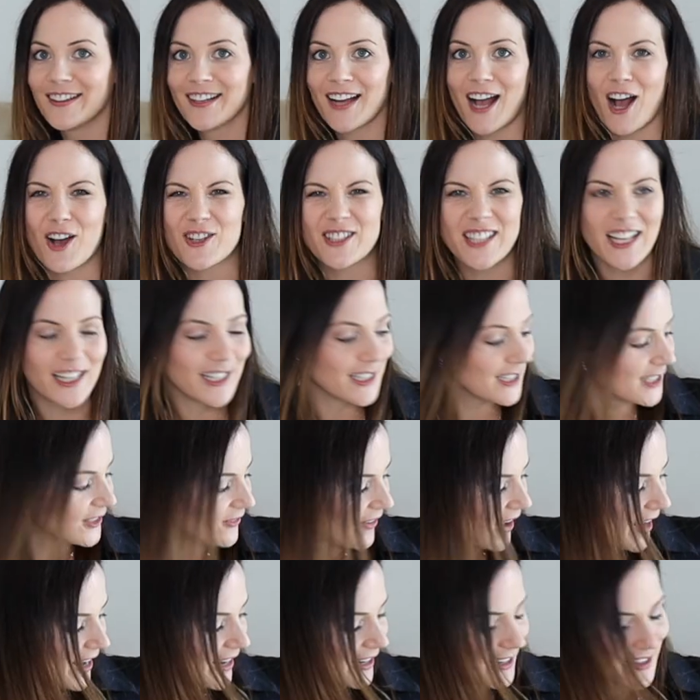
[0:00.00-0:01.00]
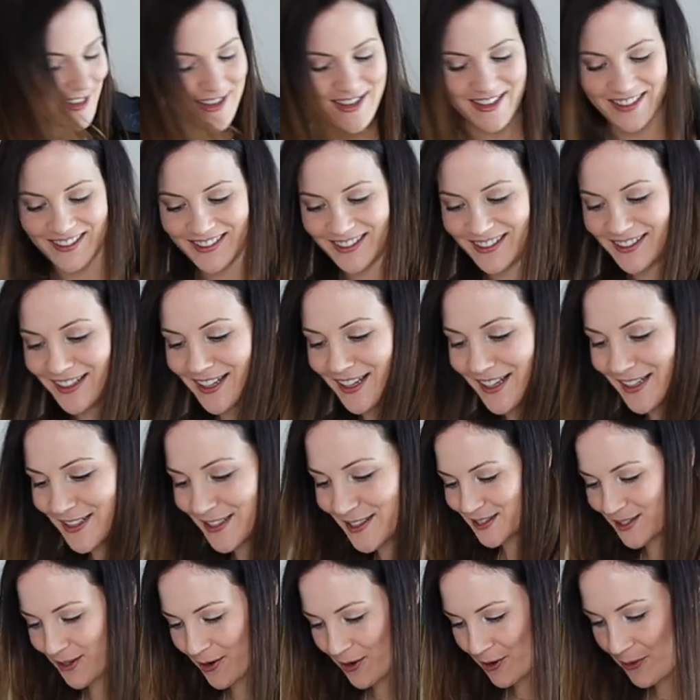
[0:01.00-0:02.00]
How satisfying.
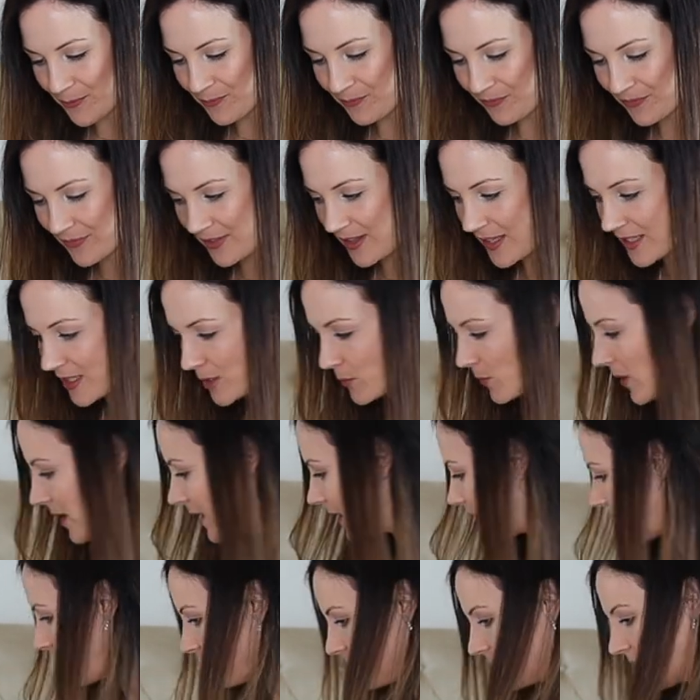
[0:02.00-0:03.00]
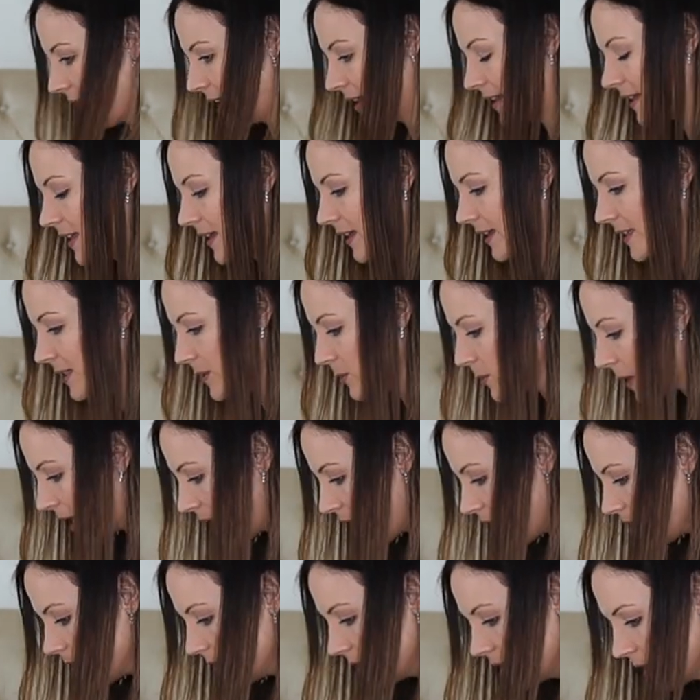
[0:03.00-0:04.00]
So this one I'm taking as
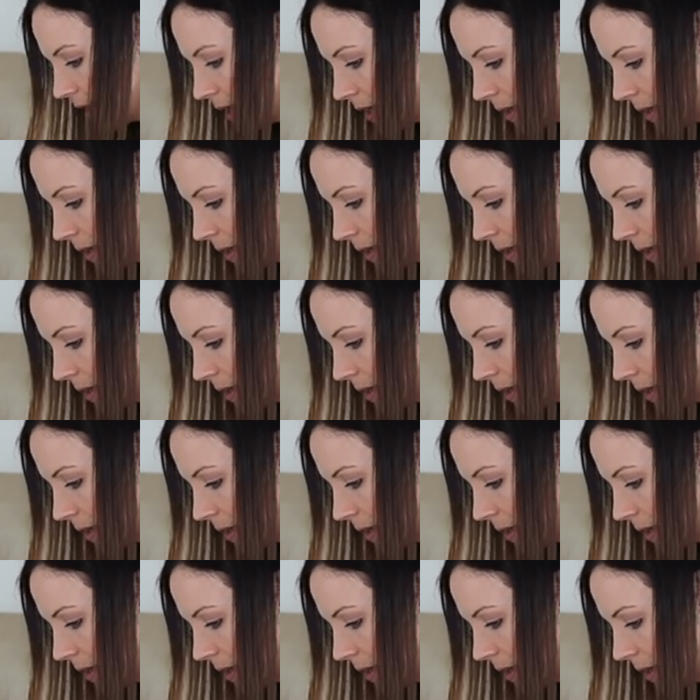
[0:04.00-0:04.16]
well,